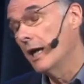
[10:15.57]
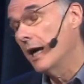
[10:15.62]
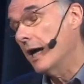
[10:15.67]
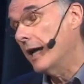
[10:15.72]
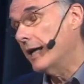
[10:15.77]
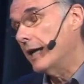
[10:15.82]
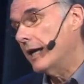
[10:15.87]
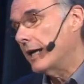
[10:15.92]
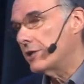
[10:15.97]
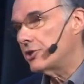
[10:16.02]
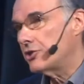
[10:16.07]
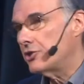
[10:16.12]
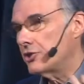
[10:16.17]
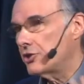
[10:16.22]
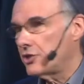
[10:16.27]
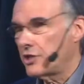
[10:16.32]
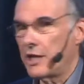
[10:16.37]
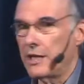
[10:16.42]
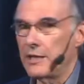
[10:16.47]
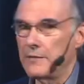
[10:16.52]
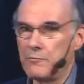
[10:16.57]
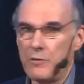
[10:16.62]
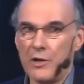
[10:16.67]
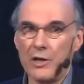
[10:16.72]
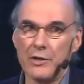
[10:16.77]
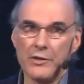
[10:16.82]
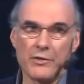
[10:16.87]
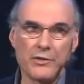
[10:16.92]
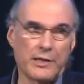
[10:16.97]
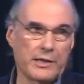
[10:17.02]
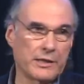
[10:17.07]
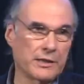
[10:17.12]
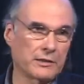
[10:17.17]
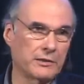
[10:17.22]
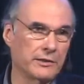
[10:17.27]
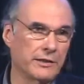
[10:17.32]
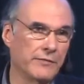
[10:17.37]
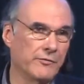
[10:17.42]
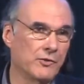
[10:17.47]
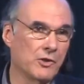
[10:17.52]
I should say,
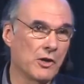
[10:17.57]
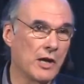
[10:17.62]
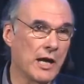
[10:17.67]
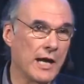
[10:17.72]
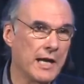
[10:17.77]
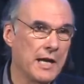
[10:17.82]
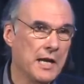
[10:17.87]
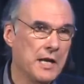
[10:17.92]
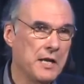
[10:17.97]
parenthetically, even though